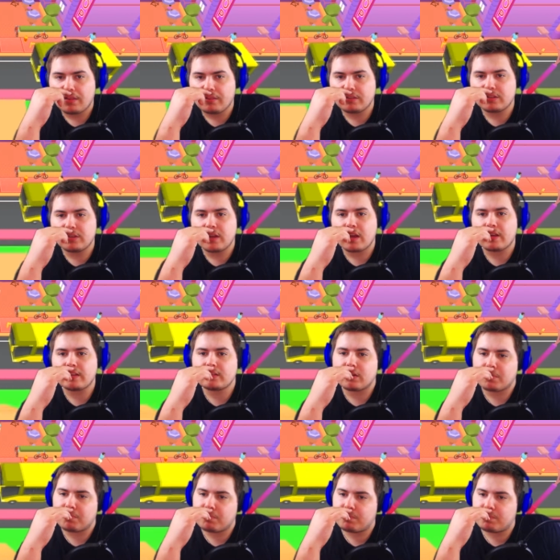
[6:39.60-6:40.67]
There's no, is
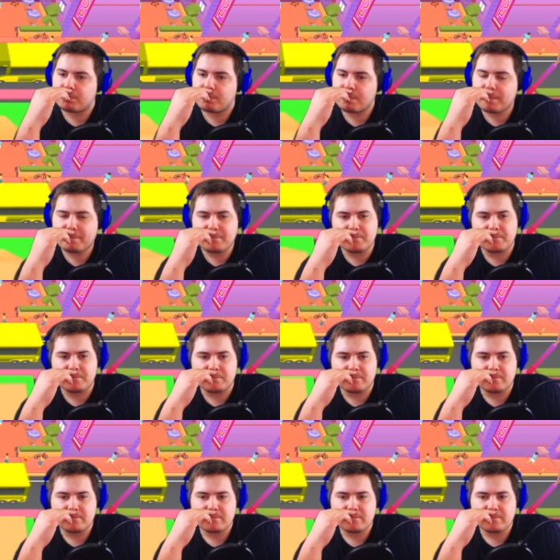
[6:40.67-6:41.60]
there, hmm.